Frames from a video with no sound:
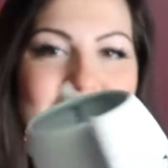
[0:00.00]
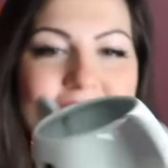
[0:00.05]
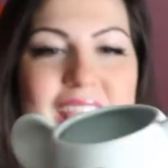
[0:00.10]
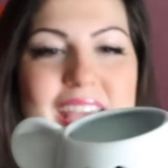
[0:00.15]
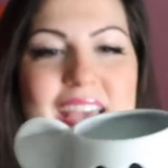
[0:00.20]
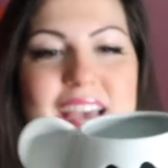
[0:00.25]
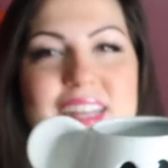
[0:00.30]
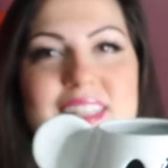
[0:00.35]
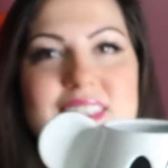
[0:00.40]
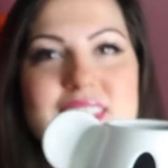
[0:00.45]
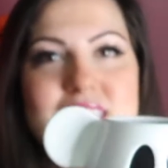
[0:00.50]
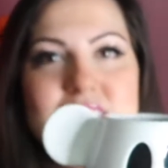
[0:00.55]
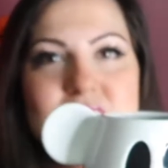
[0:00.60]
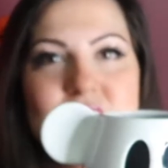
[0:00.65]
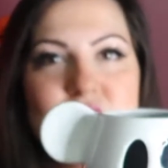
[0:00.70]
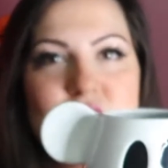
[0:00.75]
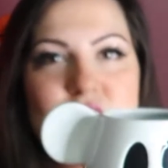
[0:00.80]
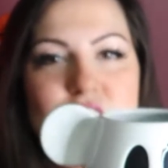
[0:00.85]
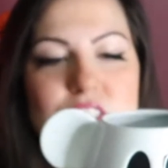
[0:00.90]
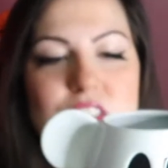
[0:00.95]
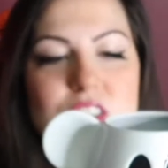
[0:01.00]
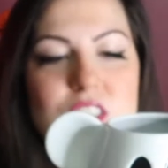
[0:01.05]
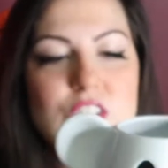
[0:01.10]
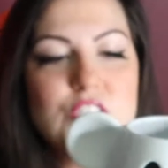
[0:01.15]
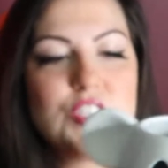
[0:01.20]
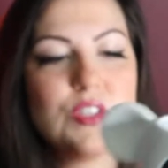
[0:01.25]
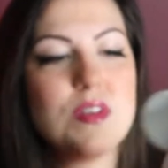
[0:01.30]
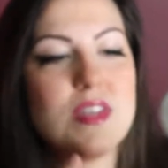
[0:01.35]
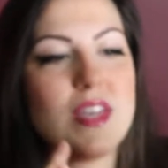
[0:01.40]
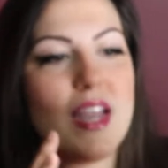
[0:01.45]
and it is just
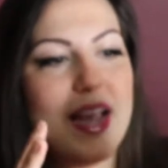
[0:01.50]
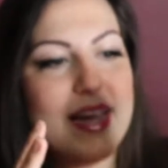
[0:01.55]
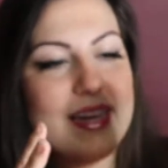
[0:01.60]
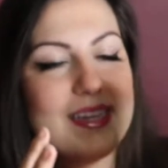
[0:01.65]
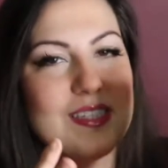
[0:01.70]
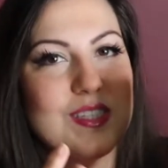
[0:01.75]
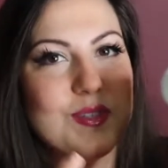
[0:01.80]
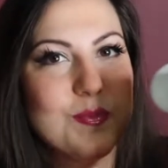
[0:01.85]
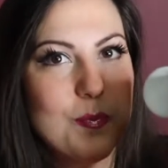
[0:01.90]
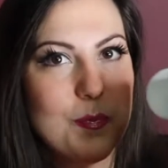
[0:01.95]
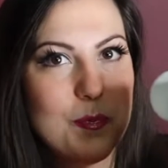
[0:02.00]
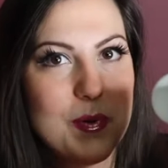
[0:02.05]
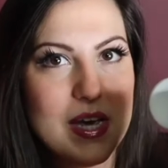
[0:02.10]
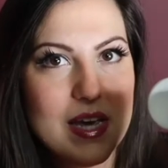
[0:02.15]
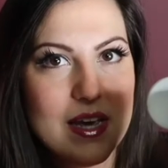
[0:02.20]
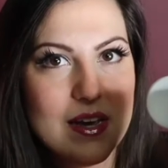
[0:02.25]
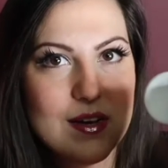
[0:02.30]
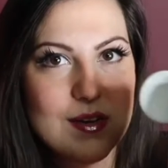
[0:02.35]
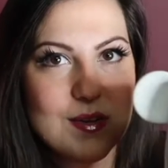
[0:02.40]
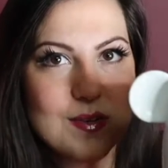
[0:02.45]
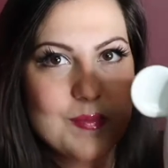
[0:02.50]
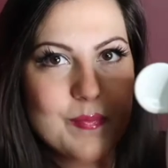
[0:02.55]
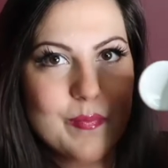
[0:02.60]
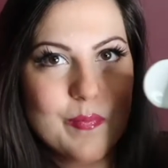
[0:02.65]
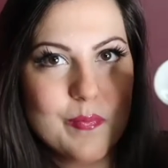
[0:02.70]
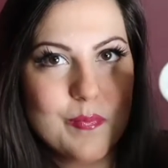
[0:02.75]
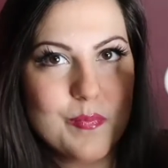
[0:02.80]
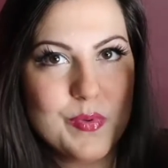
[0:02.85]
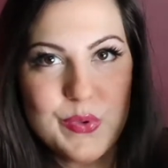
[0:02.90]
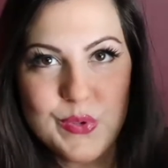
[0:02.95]
such a nice, big,
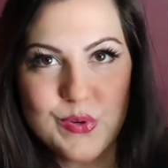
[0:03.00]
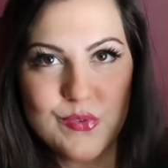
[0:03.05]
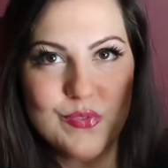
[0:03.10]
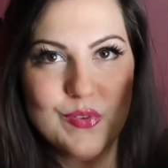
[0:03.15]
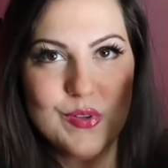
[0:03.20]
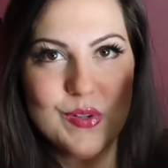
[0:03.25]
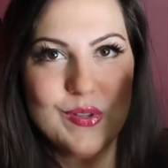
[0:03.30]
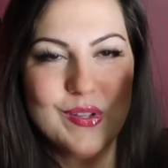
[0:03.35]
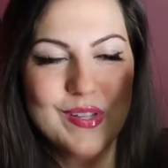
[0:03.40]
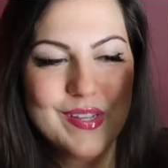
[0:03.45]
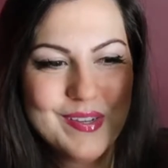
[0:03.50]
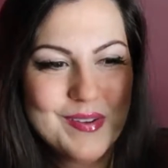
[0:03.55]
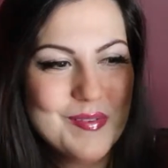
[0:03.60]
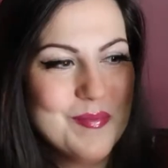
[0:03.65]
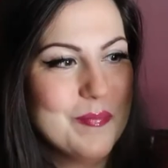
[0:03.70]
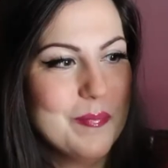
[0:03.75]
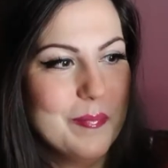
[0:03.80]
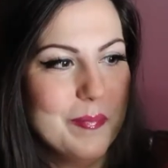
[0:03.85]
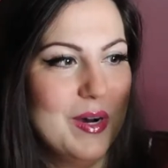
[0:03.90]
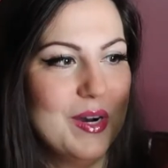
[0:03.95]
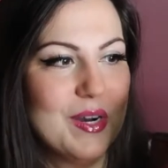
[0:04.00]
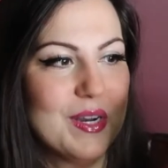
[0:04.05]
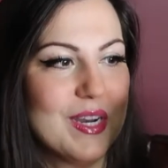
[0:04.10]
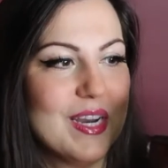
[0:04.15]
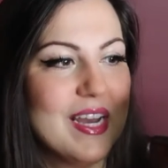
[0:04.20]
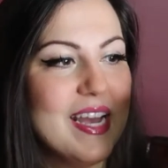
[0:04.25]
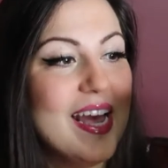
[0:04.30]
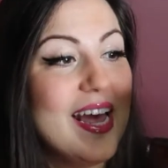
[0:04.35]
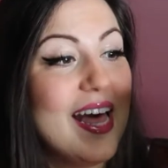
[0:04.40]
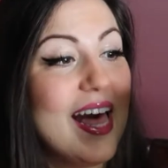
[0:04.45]
beautiful mug.
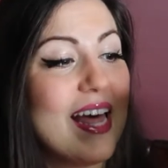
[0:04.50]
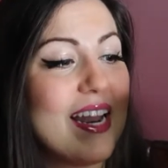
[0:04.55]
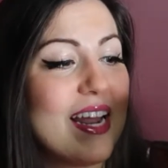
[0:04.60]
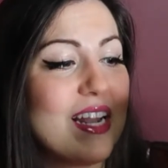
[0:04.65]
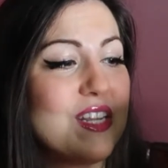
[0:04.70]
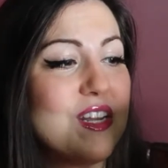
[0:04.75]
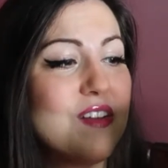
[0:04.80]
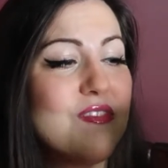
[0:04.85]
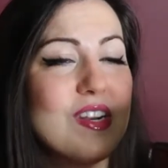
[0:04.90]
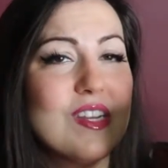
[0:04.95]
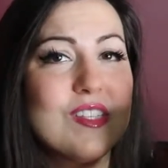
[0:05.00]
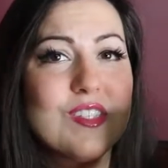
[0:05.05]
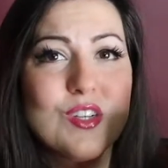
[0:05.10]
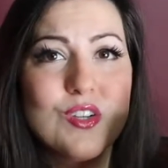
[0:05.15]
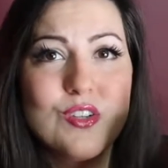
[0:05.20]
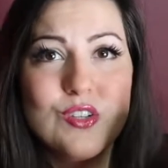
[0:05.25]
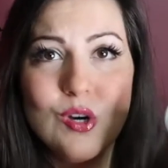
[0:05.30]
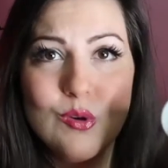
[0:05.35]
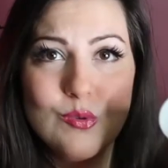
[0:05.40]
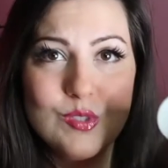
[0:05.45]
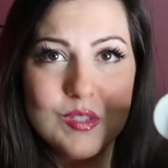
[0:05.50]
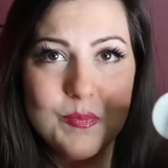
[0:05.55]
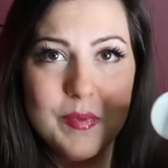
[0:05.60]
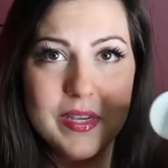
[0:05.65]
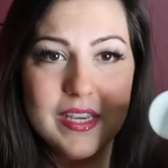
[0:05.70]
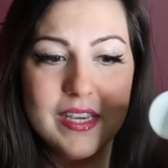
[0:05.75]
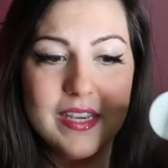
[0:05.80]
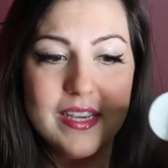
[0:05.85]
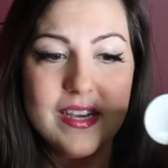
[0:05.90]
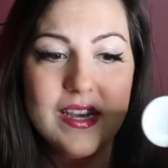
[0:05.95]
And I love that it's a ghost
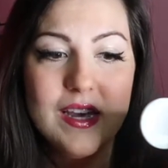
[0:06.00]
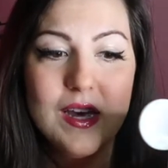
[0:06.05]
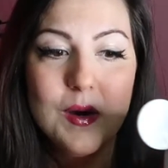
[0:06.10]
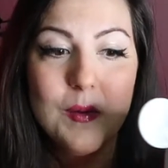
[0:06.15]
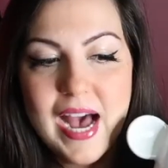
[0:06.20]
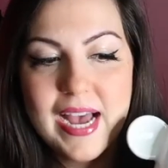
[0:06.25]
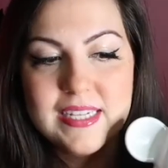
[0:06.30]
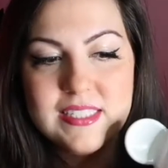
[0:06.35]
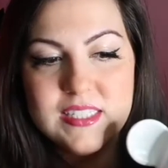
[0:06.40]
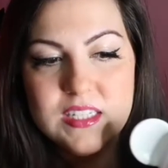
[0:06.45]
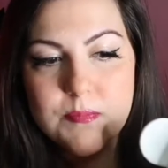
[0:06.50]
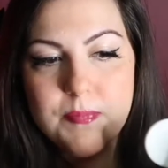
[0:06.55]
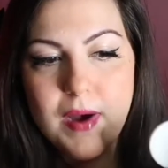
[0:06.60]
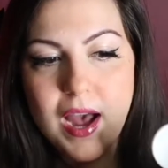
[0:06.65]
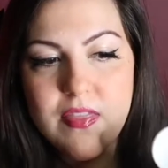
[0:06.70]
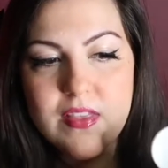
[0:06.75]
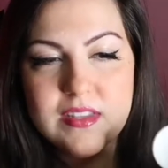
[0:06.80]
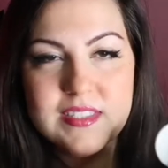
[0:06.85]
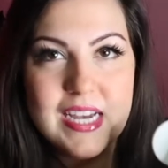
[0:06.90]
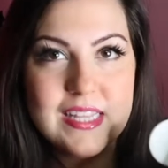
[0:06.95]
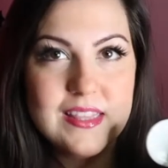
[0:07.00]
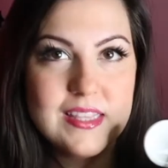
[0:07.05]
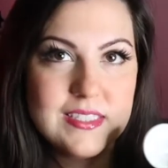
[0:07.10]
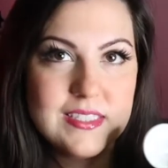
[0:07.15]
Mickey. I did buy this at